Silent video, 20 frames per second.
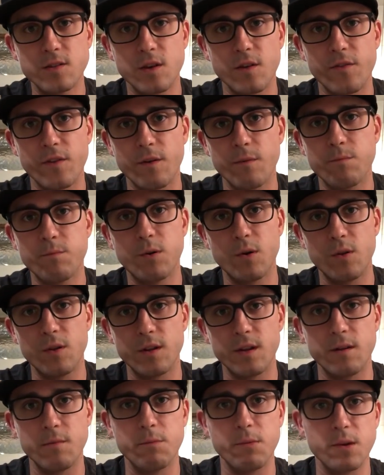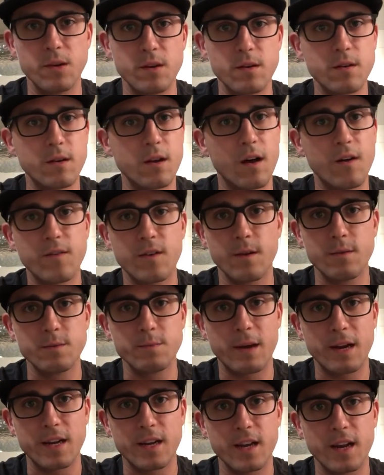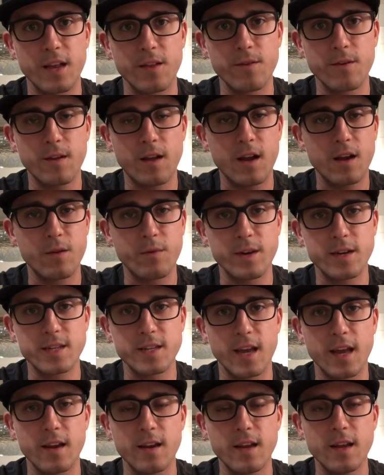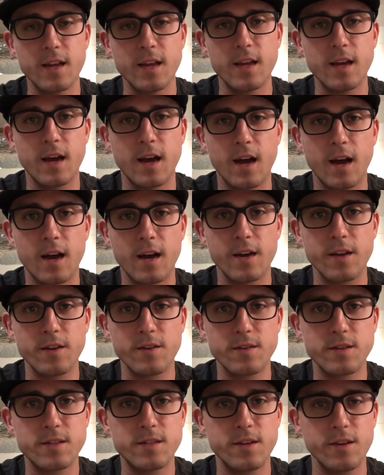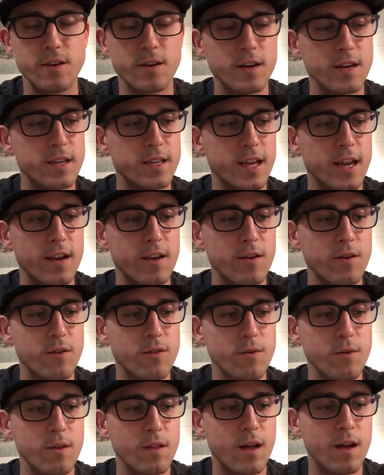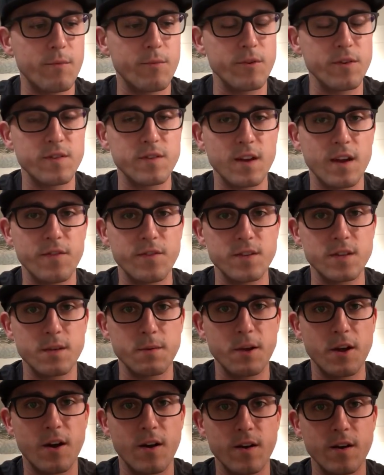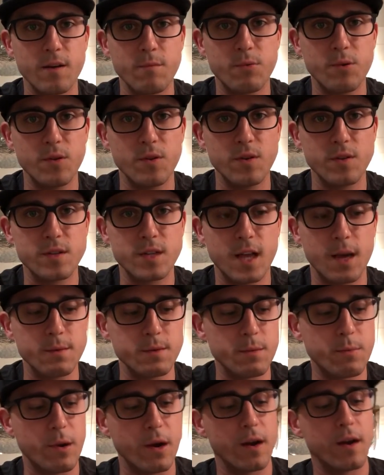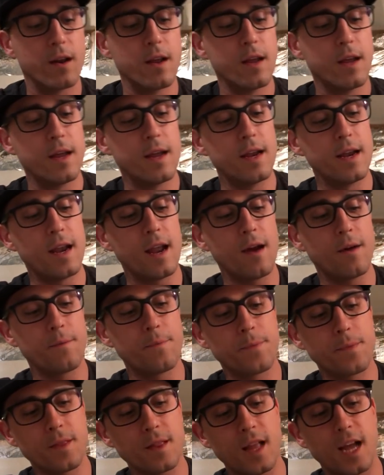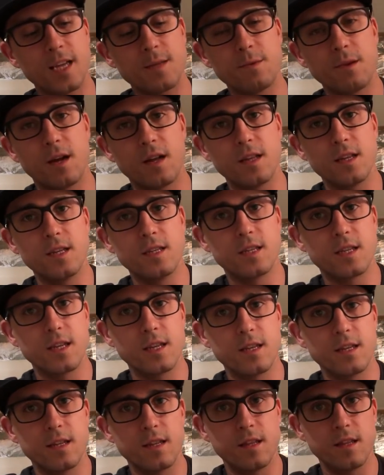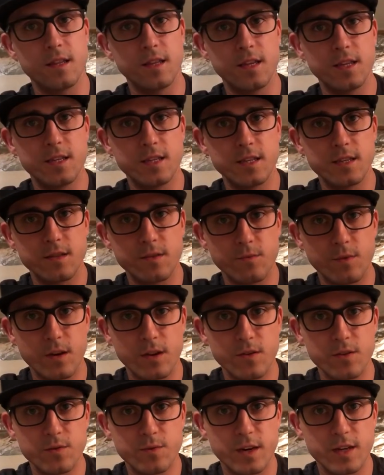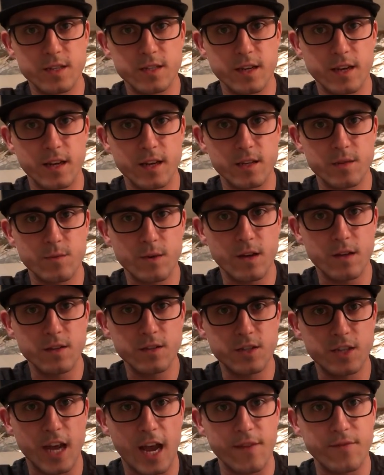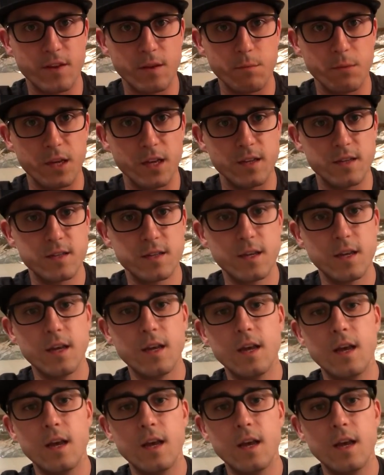So if you're pulling and putting golf clubs back together a lot, quick set, Uh, you're, you're going to tend to go through a lot more stuff. It's going to be harder to pull those clubs apart. Now, last but not least, this is one of those questions I get as well, shafting beads.